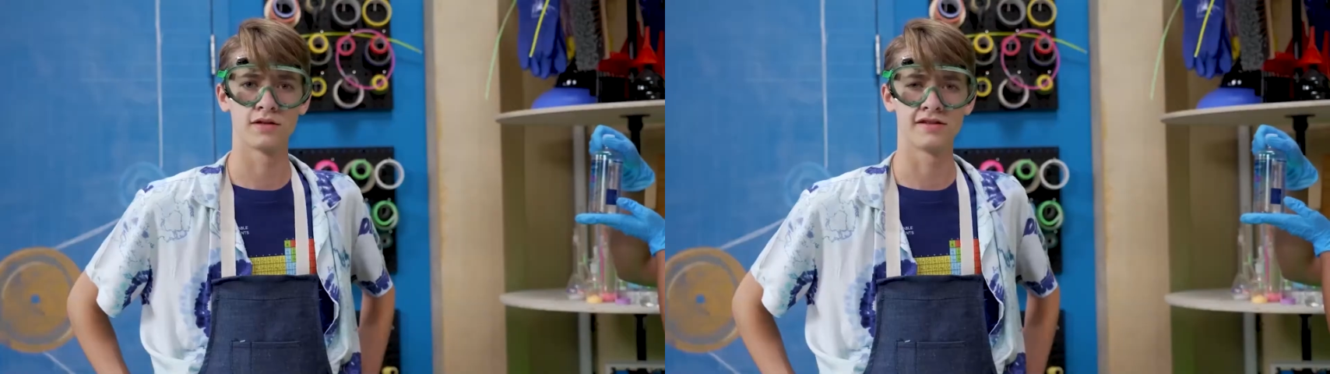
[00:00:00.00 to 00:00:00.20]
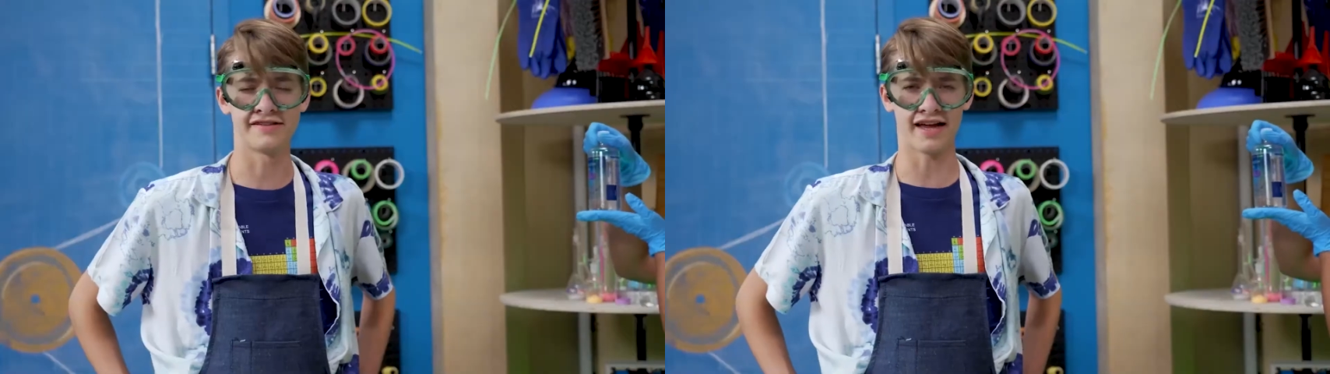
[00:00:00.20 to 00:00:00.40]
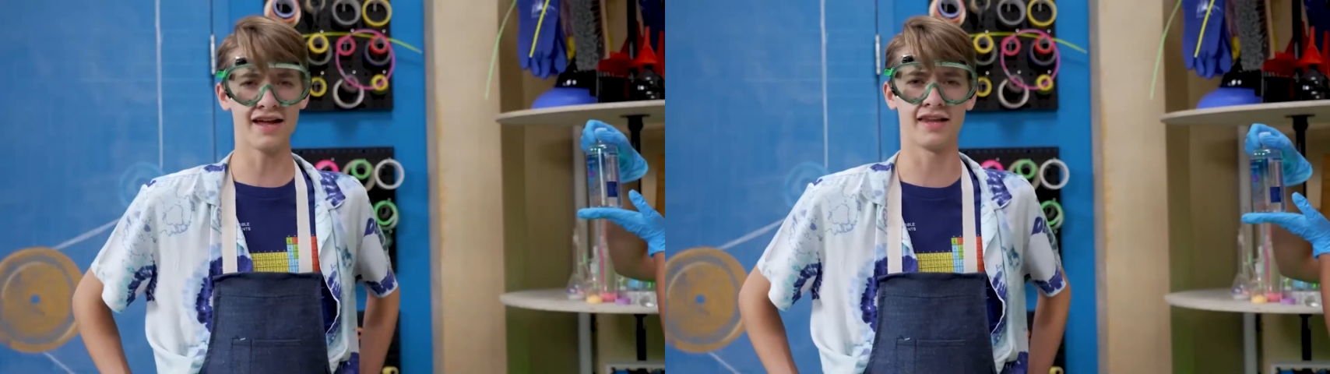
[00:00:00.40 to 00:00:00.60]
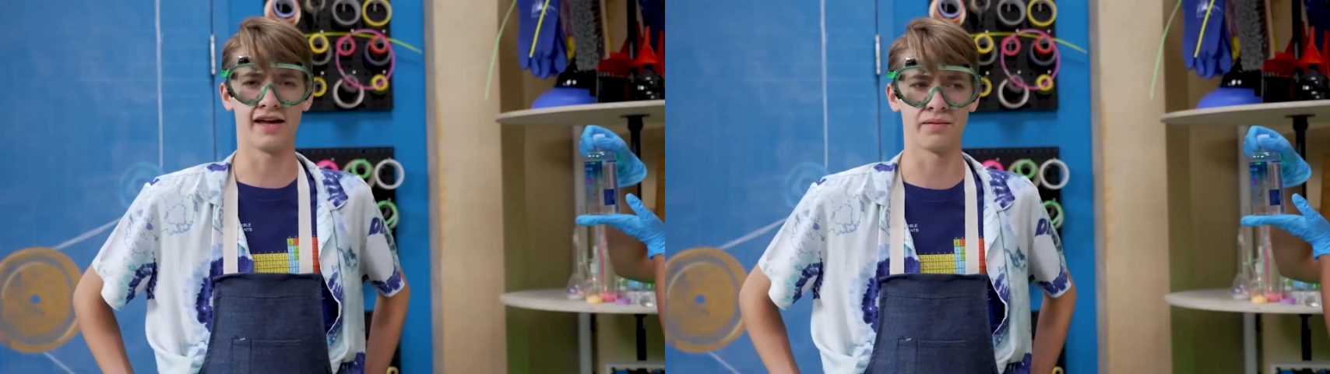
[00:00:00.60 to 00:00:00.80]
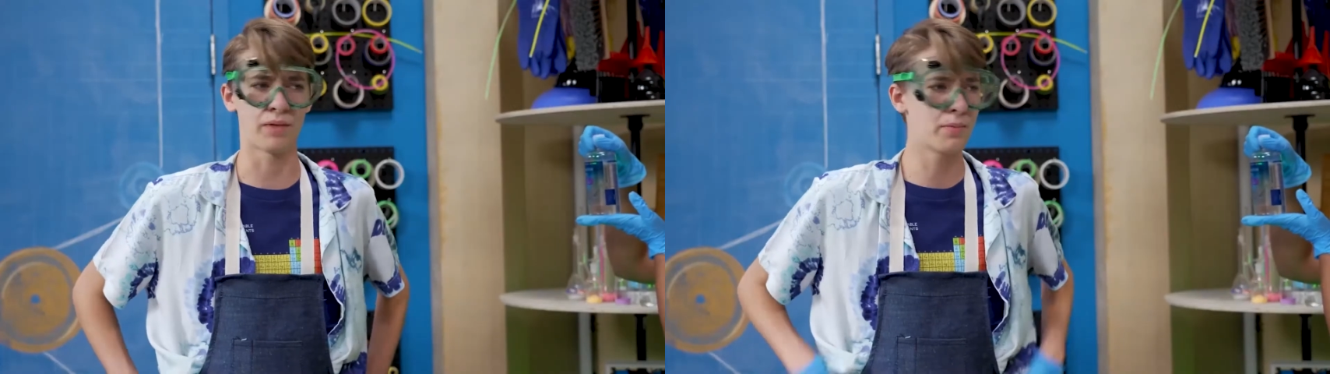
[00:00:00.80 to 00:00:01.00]

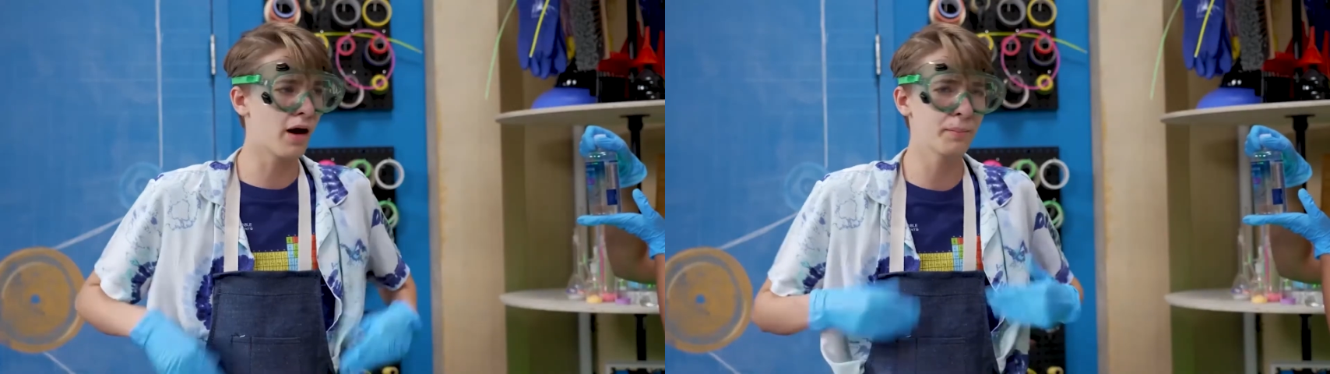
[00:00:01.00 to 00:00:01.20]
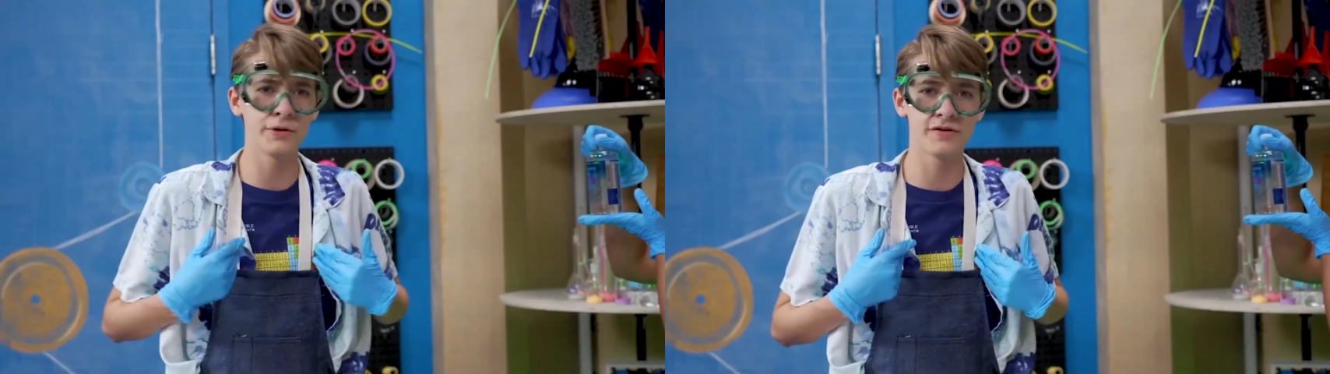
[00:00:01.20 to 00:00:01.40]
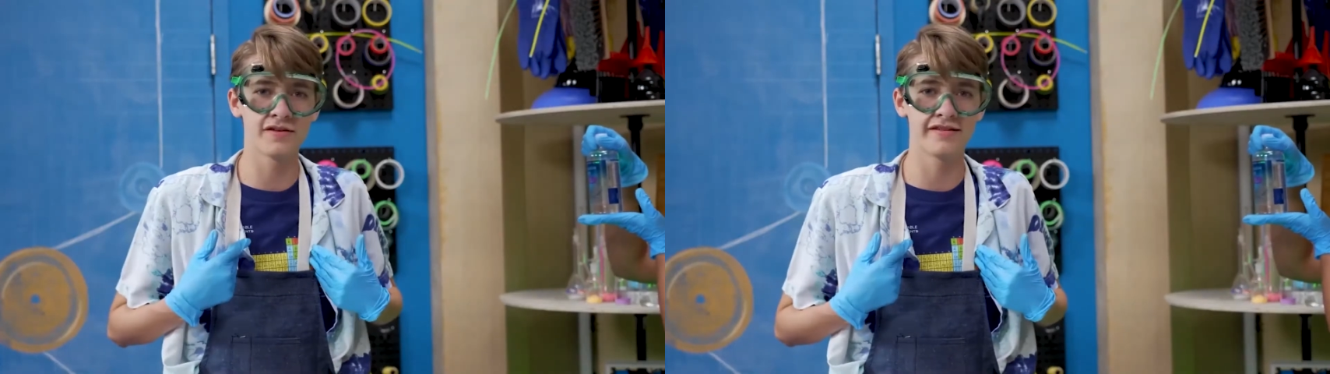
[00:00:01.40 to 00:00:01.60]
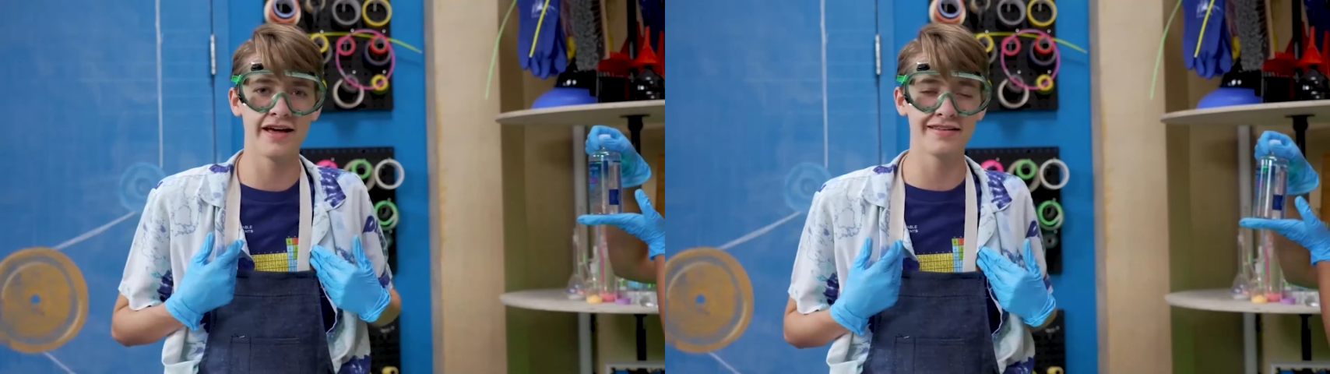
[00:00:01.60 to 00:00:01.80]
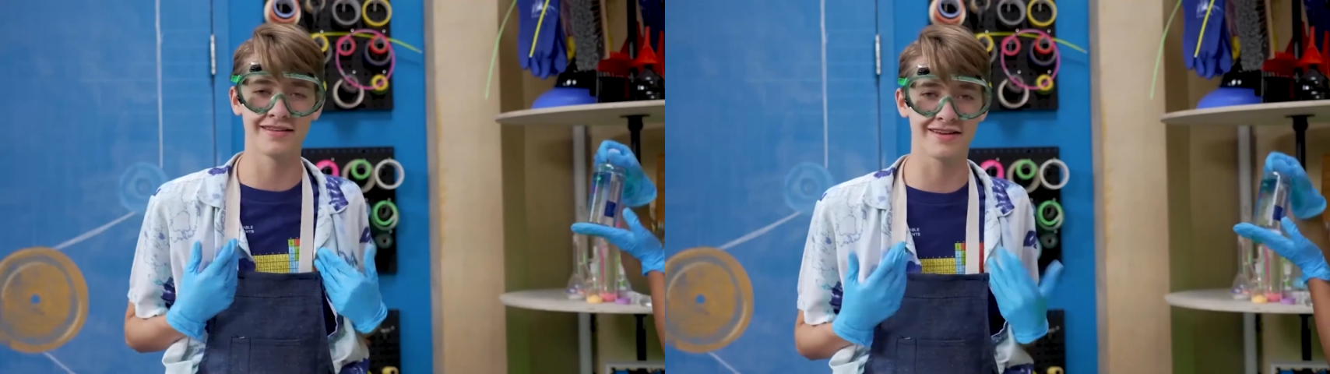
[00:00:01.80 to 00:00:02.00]
Saline. My mom uses
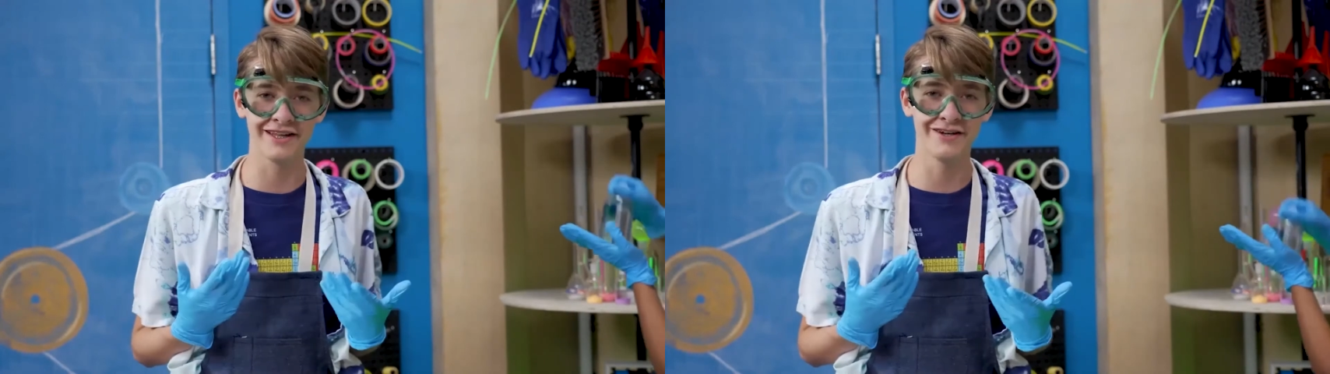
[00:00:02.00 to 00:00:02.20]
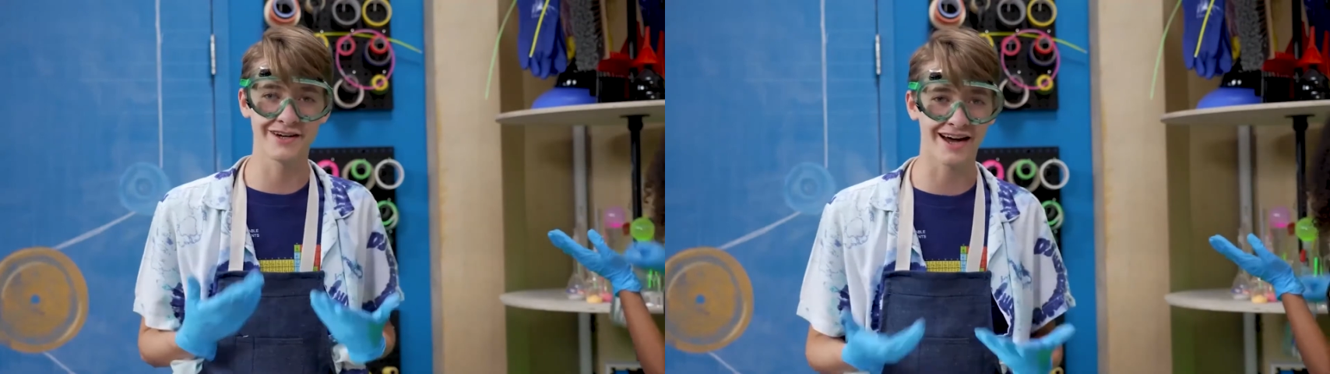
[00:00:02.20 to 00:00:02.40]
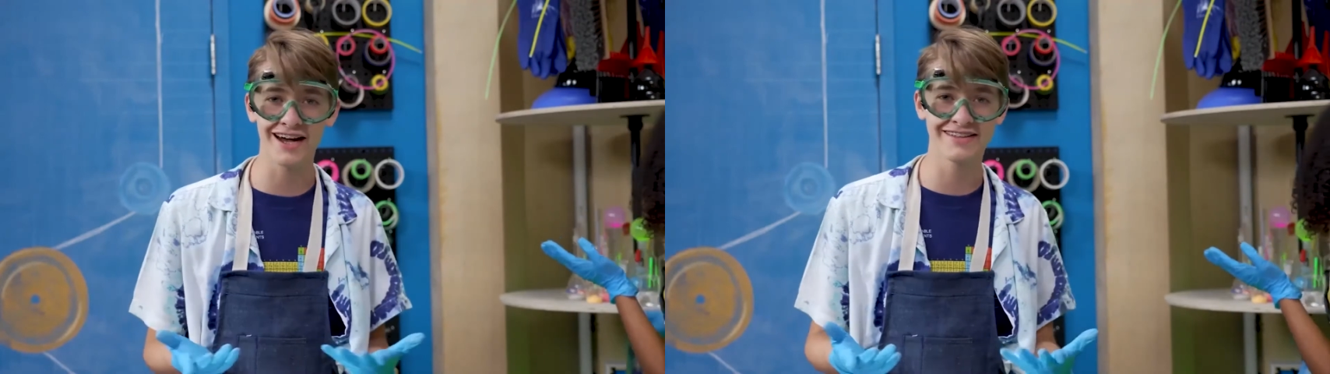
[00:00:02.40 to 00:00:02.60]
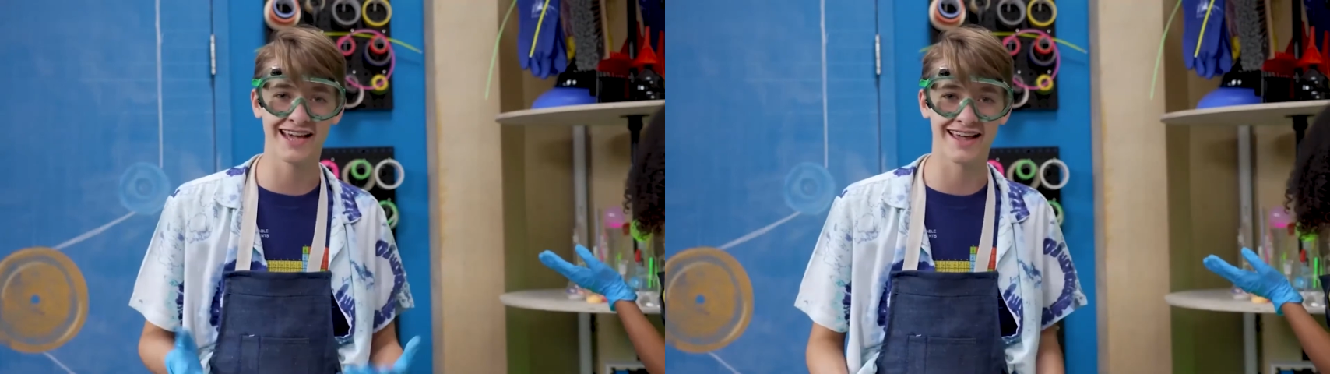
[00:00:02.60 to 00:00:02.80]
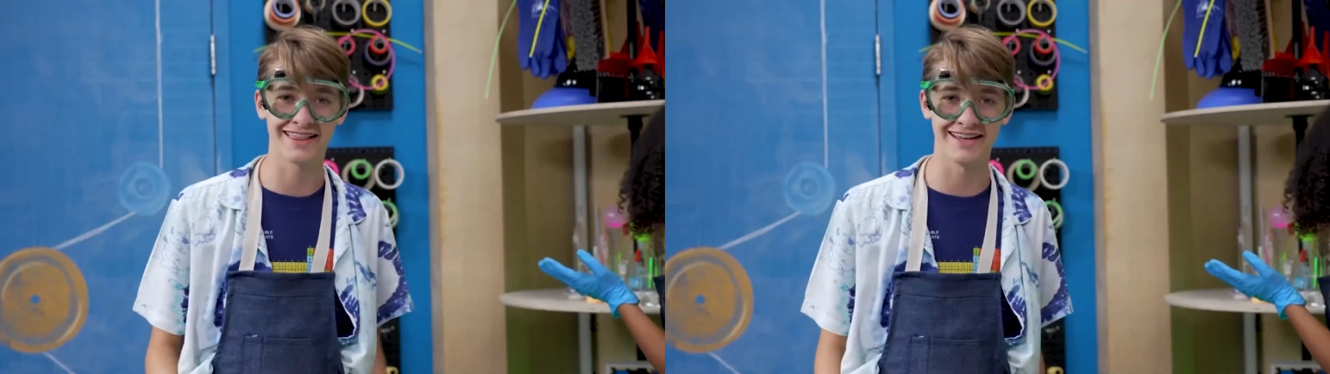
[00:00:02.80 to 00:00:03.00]
that to clean her
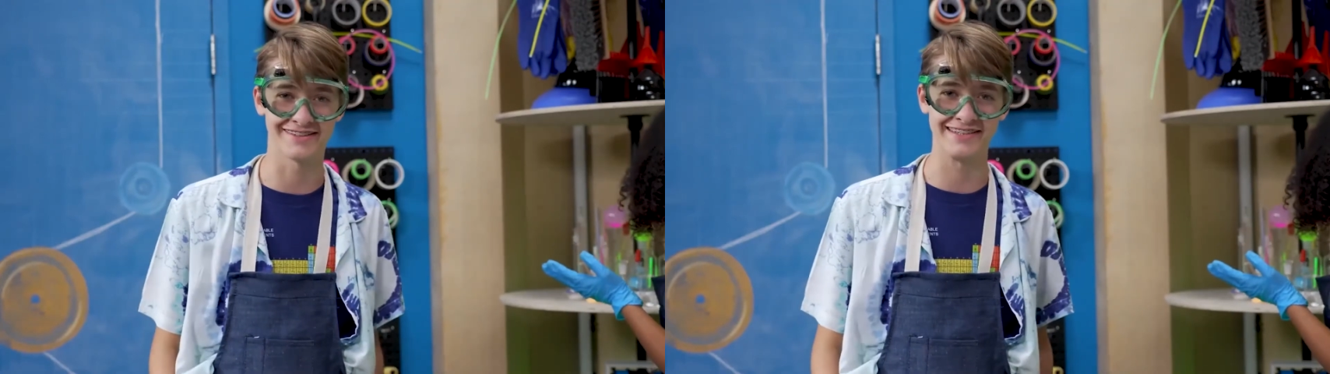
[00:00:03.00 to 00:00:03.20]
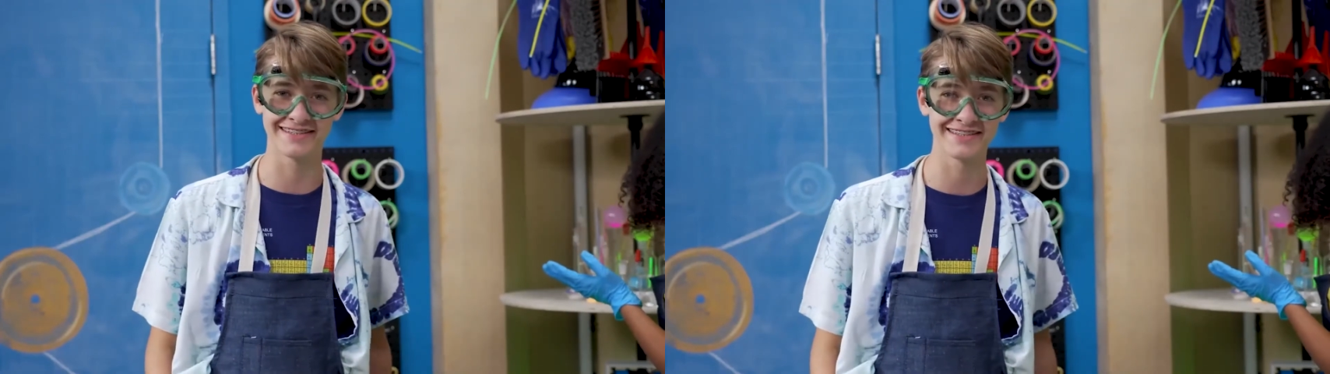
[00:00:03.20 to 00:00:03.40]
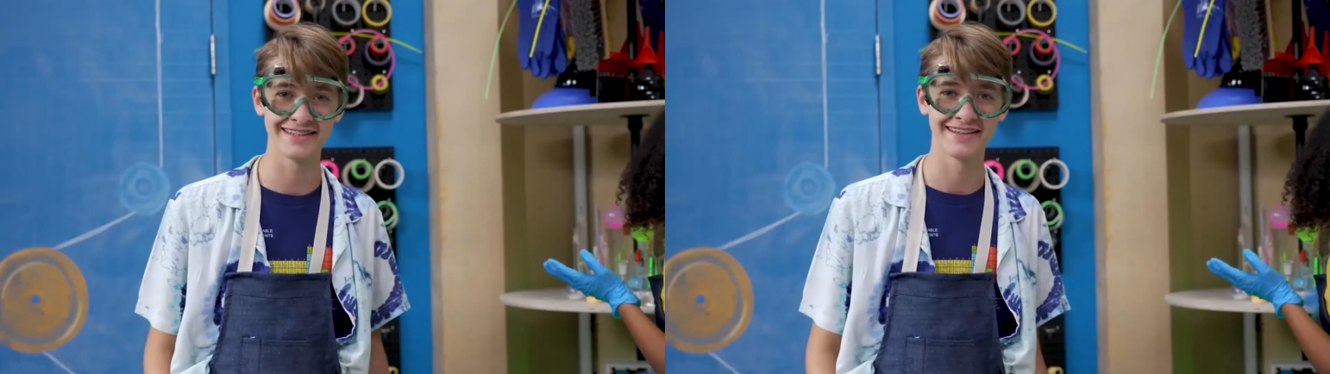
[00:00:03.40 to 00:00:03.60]
contact lenses.